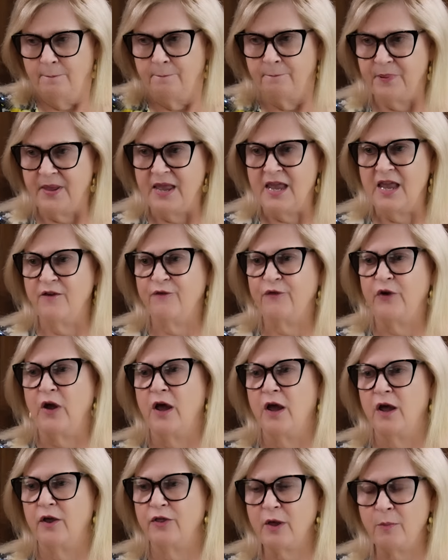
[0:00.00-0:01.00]
beef,
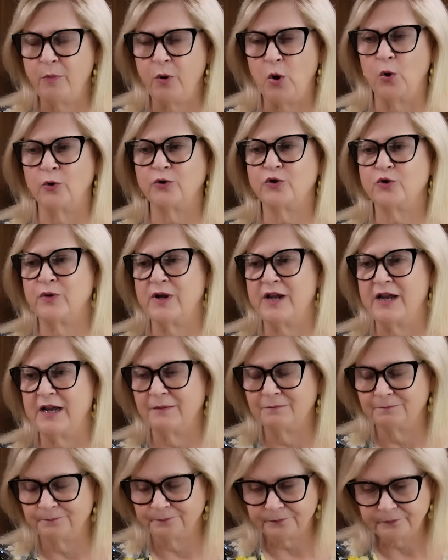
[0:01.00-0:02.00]
the
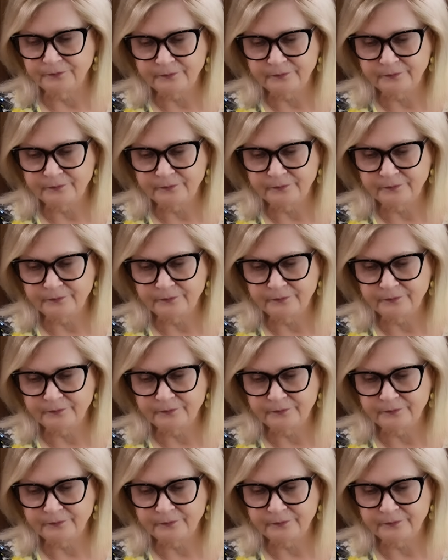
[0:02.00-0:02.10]
poultry,